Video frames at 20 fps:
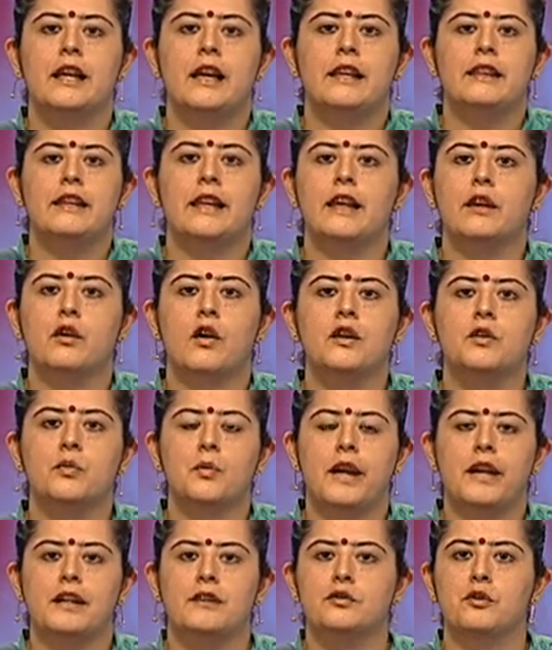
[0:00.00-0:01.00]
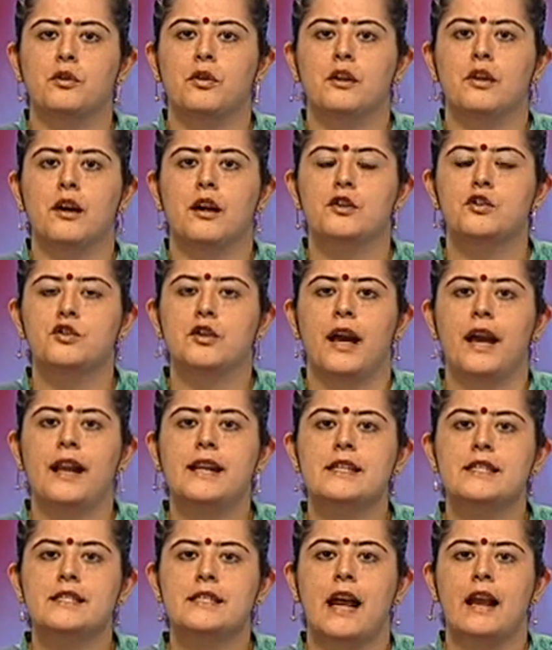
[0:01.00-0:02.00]
They cannot wait. So, a
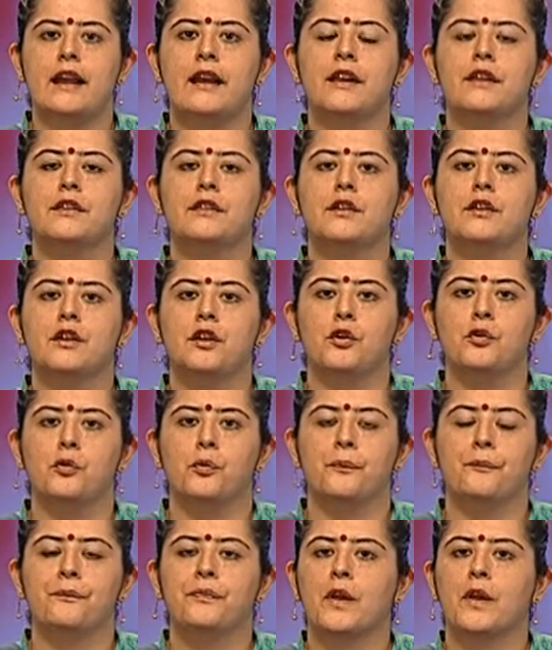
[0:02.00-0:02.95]
child standing in the queue